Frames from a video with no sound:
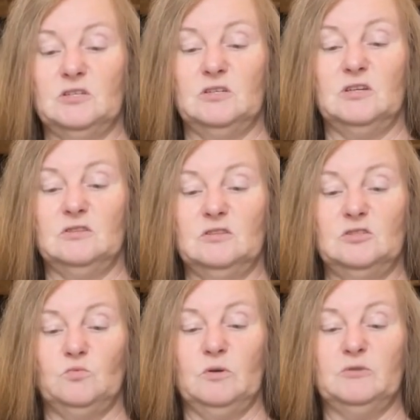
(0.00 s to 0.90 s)
get
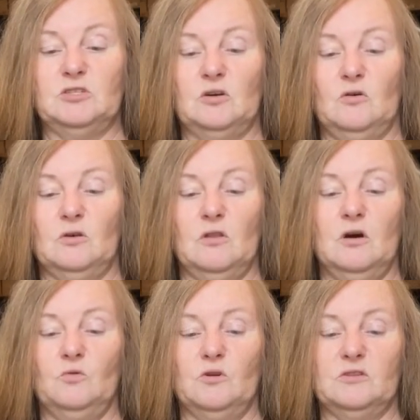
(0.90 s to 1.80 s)
these women to go
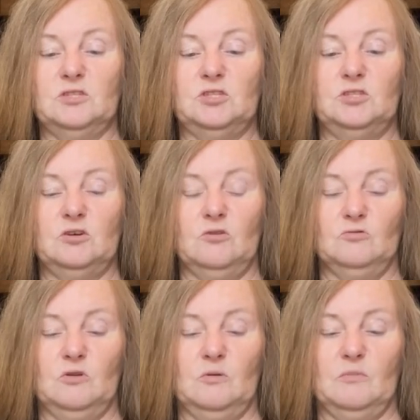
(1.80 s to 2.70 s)
along with it. She
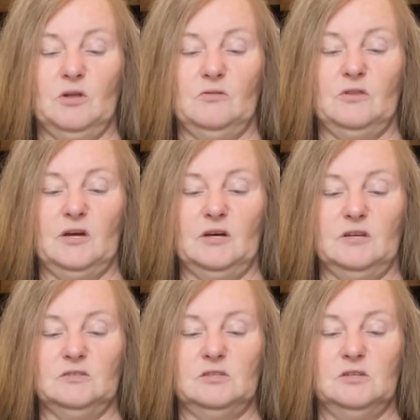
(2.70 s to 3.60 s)
told them
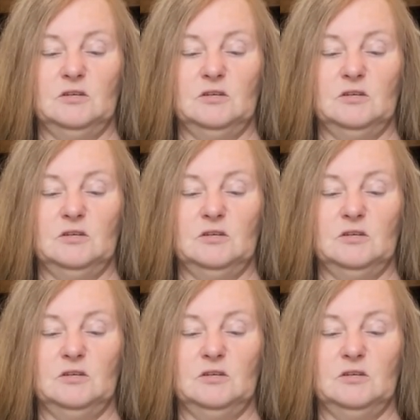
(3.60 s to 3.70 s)
that